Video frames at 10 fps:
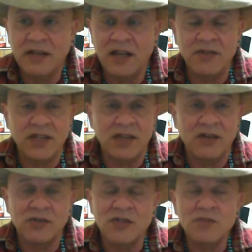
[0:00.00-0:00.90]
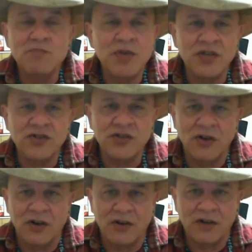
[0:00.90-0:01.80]
Everything else was pitch
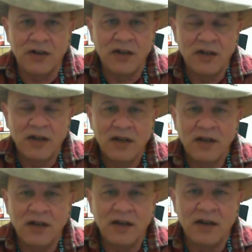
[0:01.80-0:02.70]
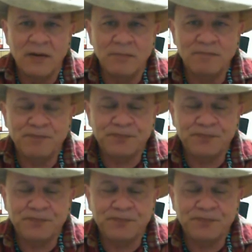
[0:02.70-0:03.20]
dark. Um,